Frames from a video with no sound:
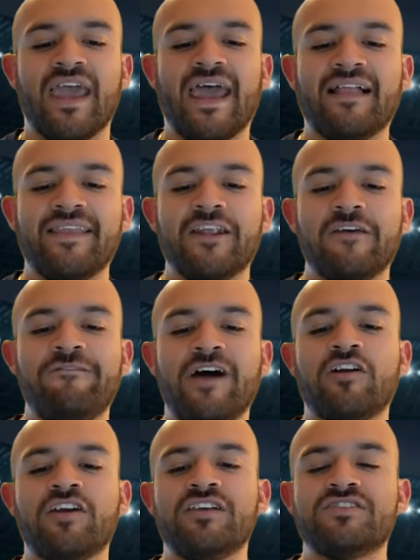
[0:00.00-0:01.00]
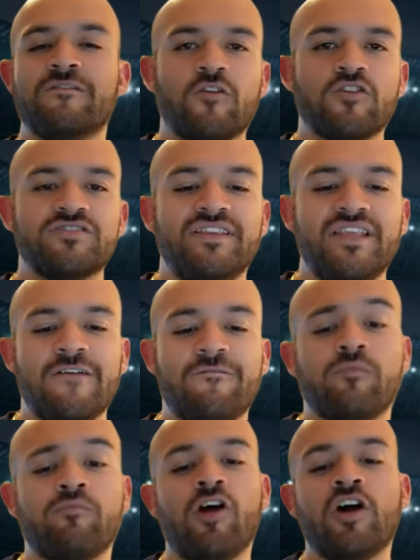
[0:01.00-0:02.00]
Atlanta Falcons versus the
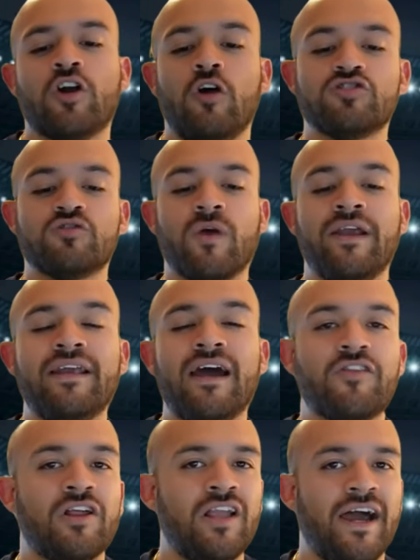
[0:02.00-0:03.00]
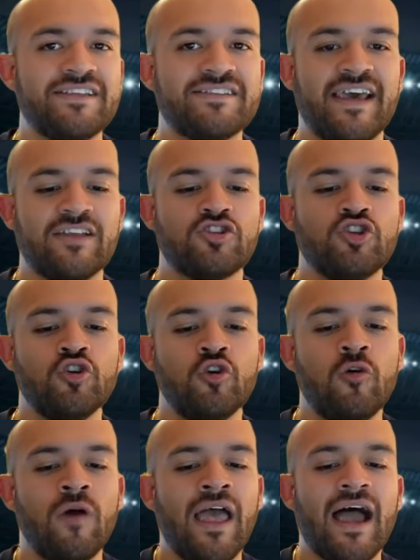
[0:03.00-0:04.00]
Denver Broncos. Right now, the line is at
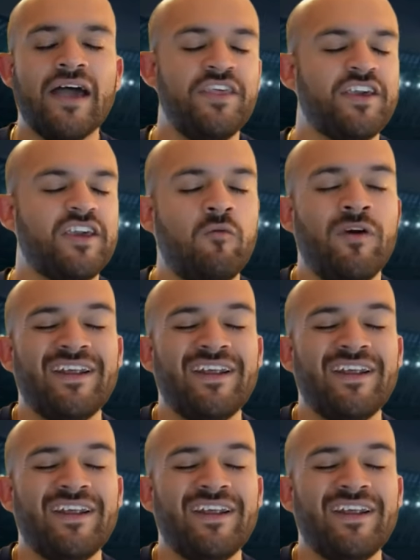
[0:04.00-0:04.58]
two. I think it went